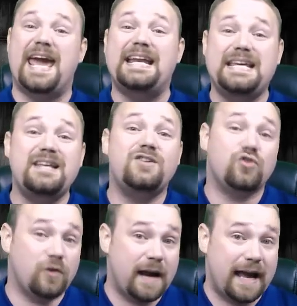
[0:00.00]
any
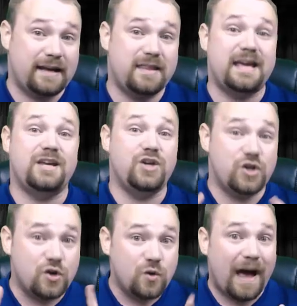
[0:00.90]
trend that
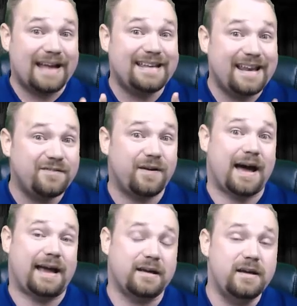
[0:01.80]
you
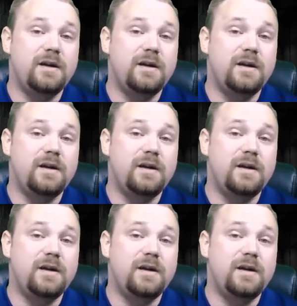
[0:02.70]
identify.